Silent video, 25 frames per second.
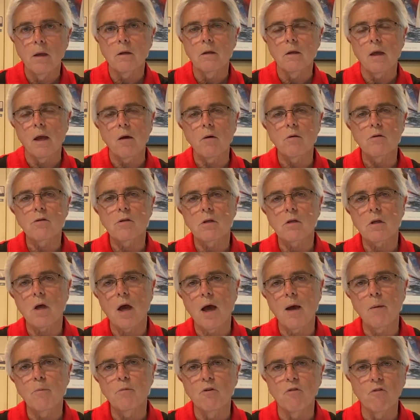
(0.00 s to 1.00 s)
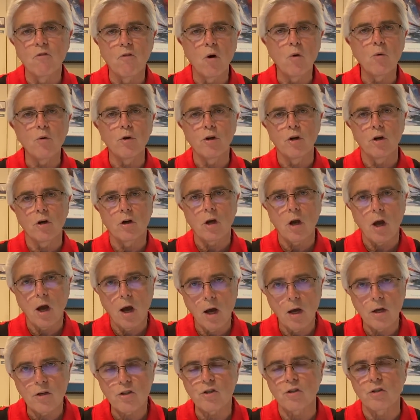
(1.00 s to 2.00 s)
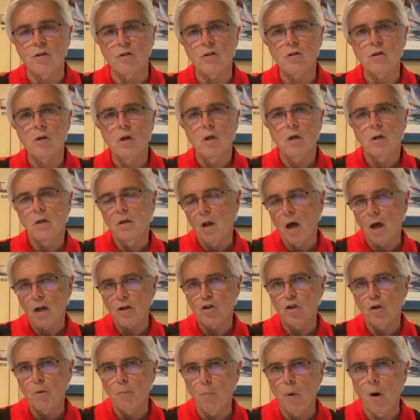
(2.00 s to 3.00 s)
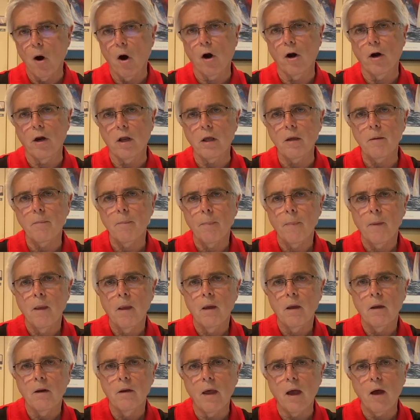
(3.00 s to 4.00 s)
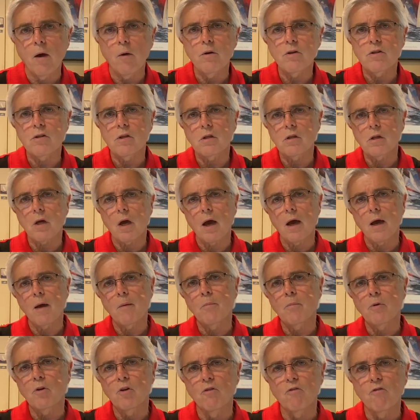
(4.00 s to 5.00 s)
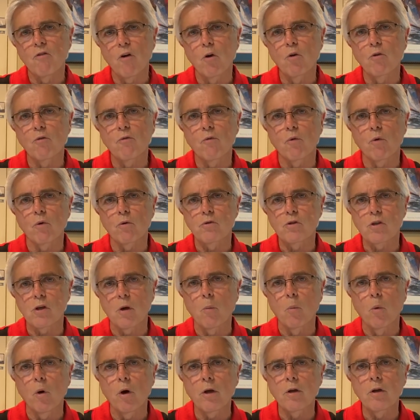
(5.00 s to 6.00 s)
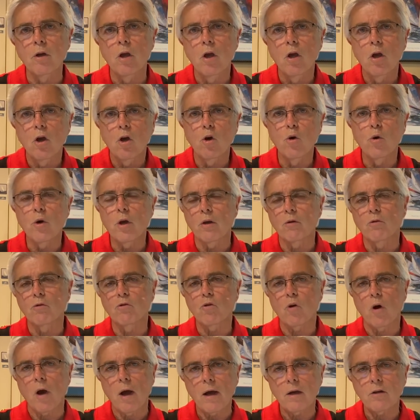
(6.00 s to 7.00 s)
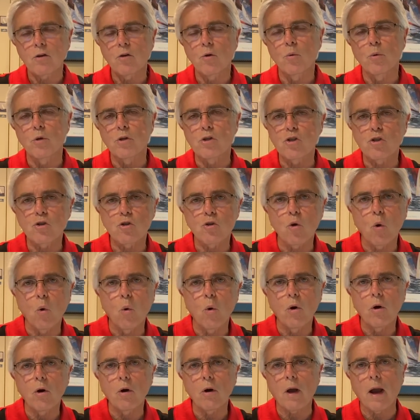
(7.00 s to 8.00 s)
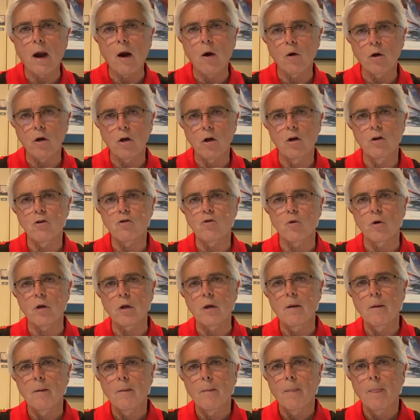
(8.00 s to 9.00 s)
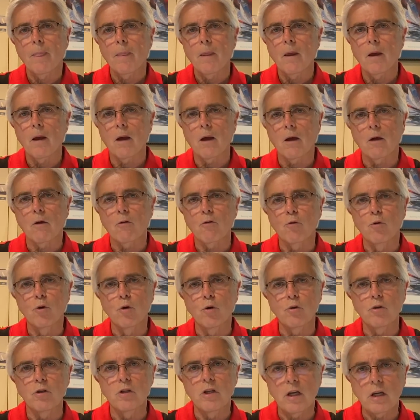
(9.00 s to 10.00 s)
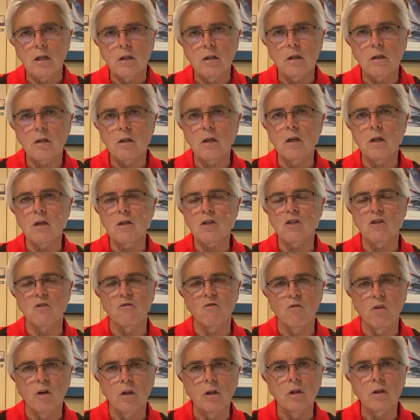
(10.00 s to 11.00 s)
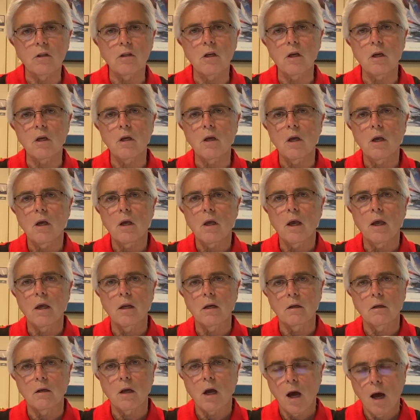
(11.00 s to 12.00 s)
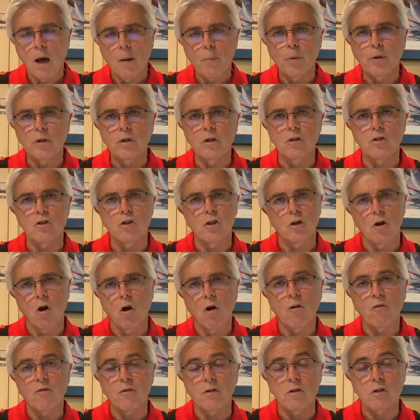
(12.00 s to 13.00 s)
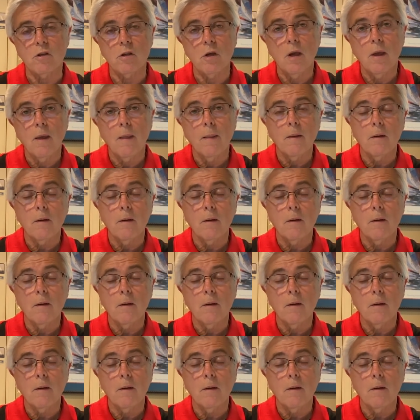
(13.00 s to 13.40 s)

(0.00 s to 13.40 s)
Now is the time to vote your conscience, not your party. Now is the time to vote for someone who can try to restore our country through dignity, civility, and competence in office.